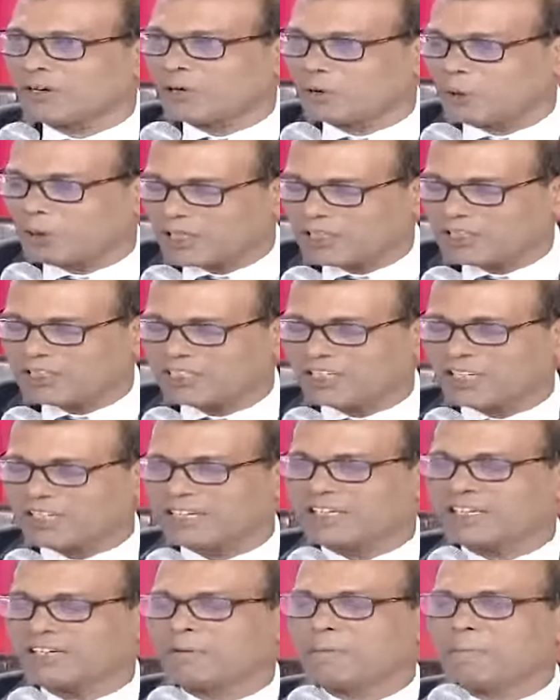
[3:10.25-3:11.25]

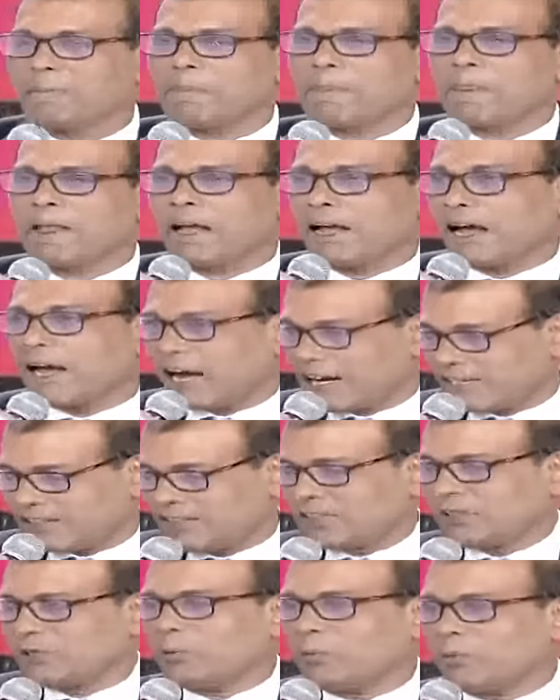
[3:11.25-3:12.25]
question,
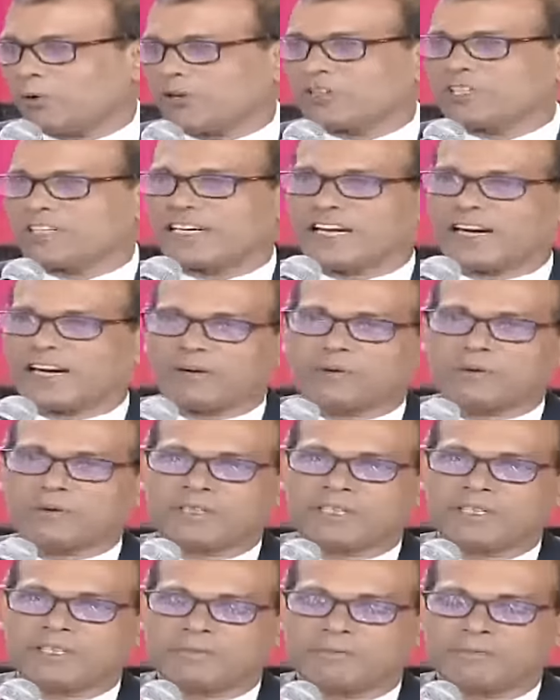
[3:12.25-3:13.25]
as you pointed out,